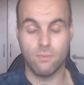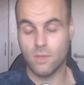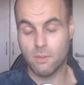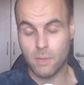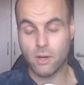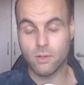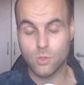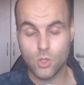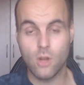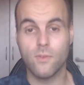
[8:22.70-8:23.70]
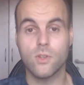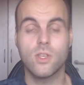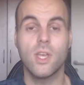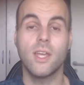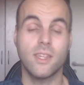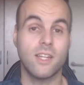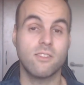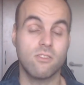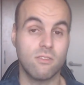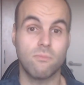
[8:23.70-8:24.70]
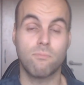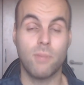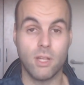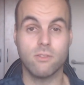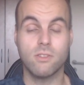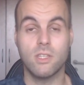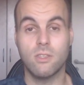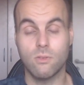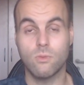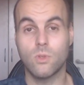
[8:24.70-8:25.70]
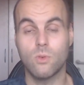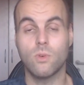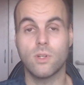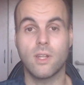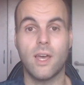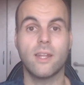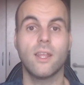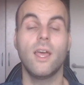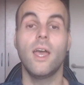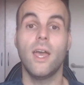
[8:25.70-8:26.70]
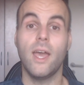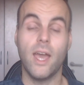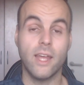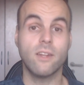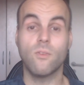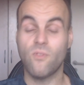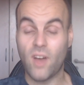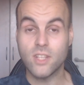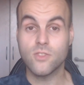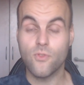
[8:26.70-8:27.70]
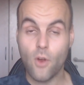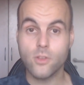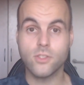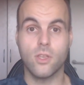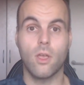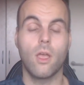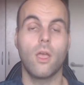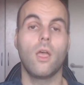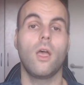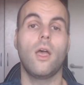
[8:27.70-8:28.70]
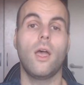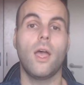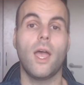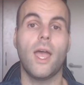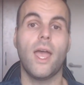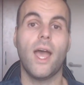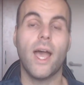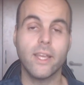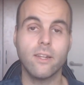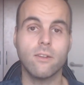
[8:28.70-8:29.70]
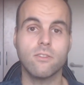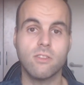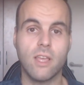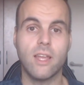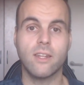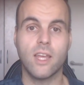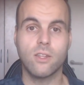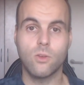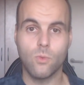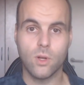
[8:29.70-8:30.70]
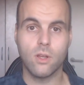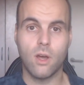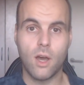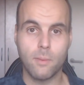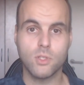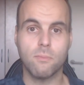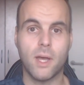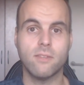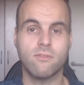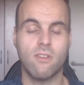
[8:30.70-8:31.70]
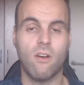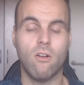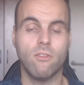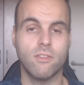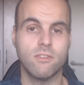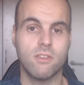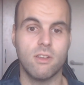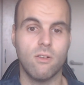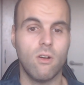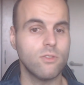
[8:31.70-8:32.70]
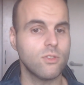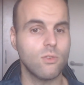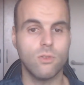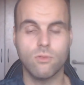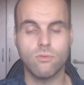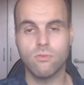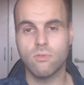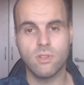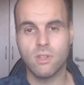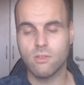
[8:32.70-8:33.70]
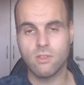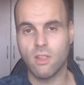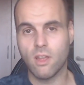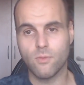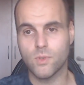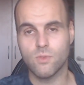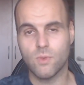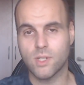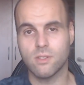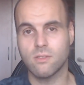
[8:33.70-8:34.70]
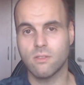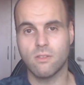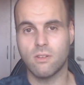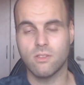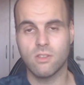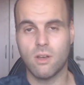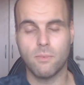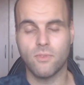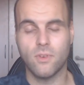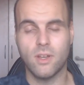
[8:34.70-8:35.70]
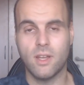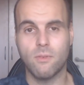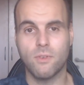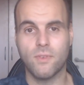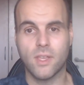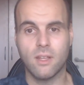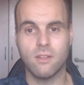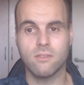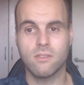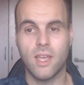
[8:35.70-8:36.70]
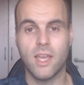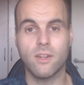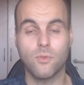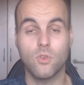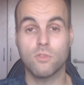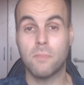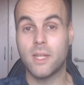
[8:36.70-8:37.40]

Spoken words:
American servers. That's the penalty you do with that, and vice versa. I can understand that you want to optimize all this here. Also, there's a lot of restrictions on top of everything else, and of course